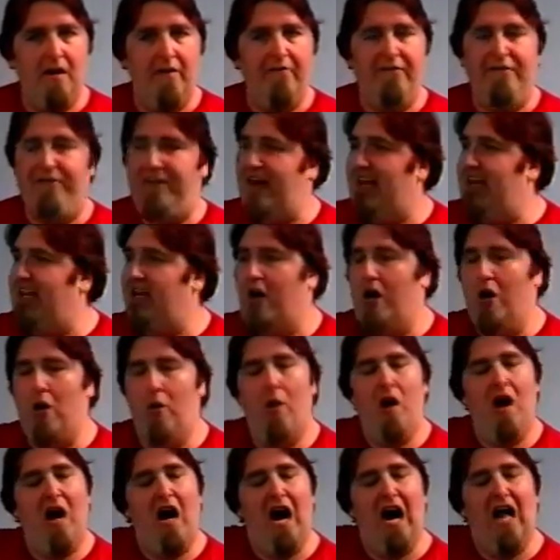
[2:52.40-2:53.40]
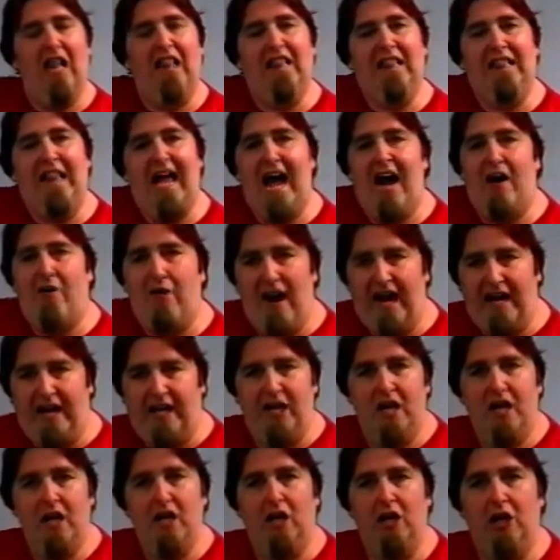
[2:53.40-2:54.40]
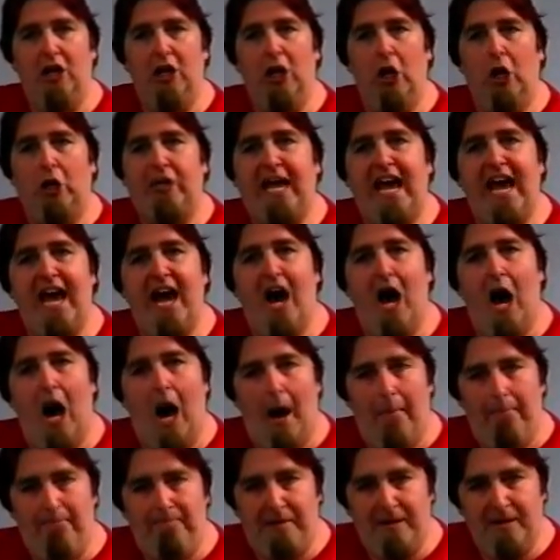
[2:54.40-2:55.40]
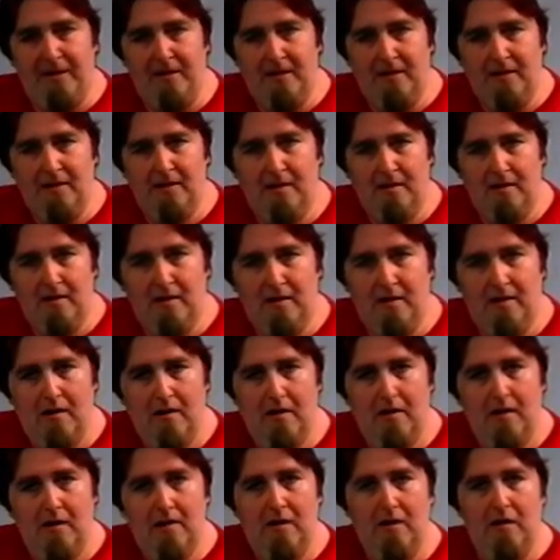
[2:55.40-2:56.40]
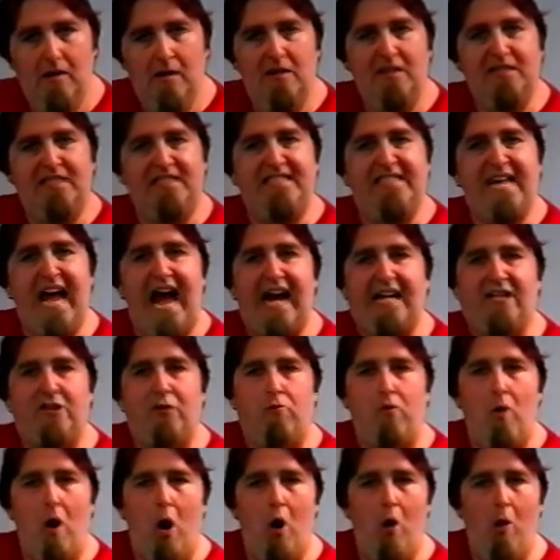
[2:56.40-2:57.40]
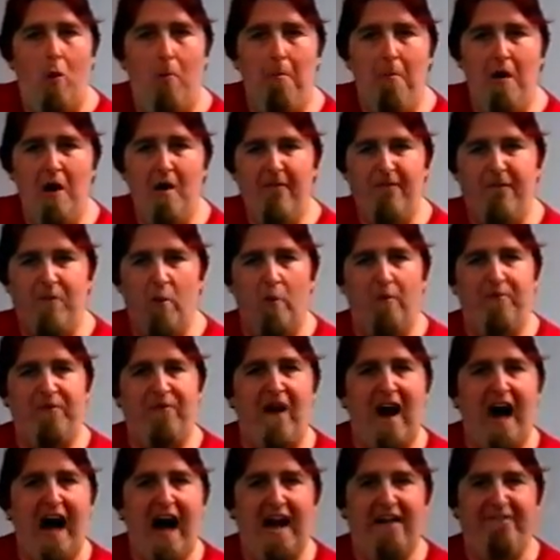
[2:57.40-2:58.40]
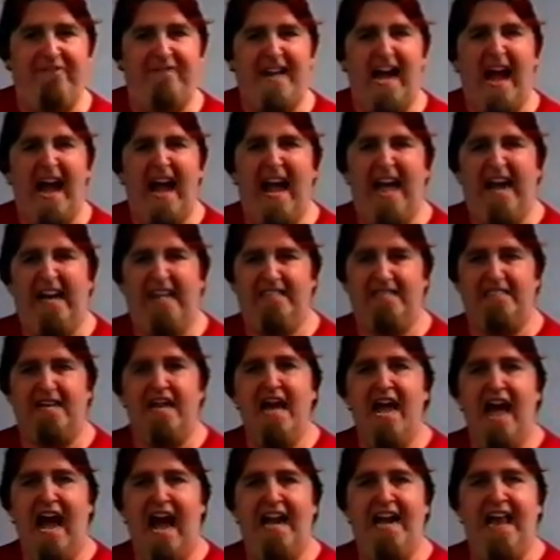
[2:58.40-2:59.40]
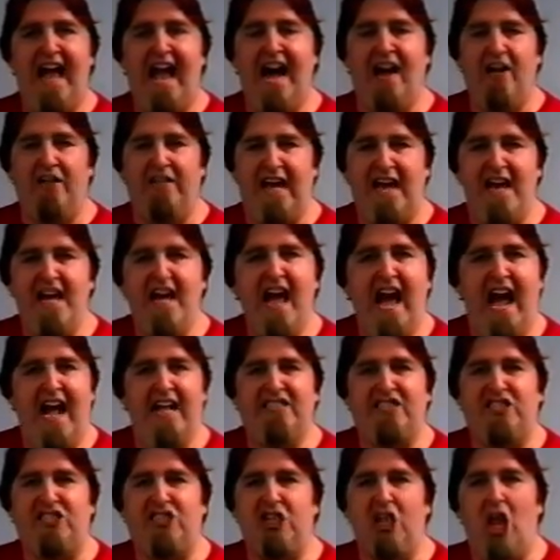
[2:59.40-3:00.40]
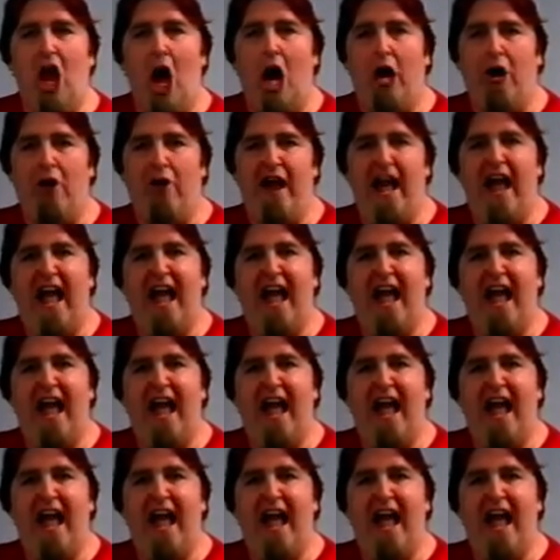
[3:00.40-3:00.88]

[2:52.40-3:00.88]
Vigo Alaric, look it up. Sacked Rome for 5 days and held it and slaughtered